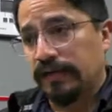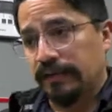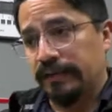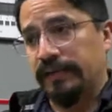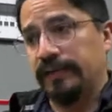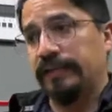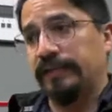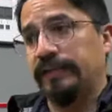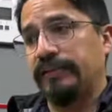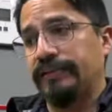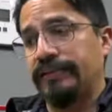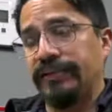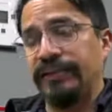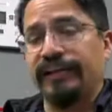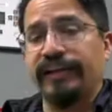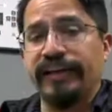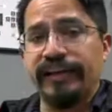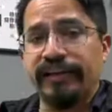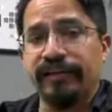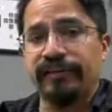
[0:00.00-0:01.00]
the
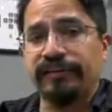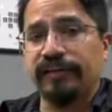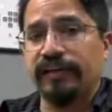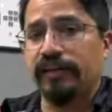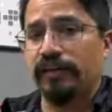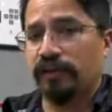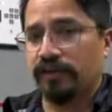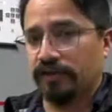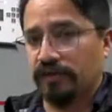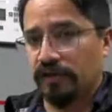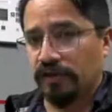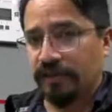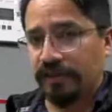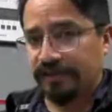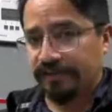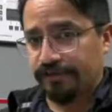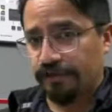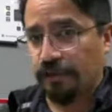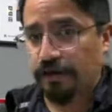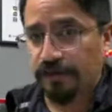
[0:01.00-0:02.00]
generators are not going to
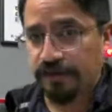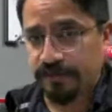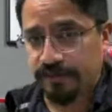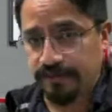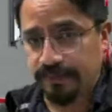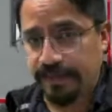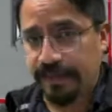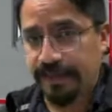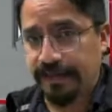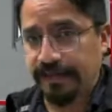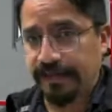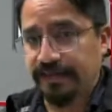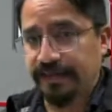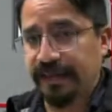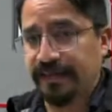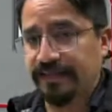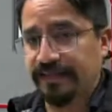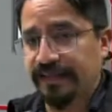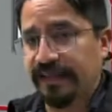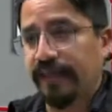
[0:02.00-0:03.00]
start by
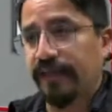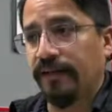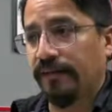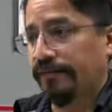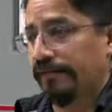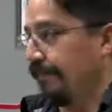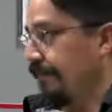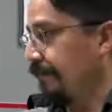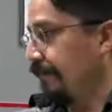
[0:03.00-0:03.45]
themselves.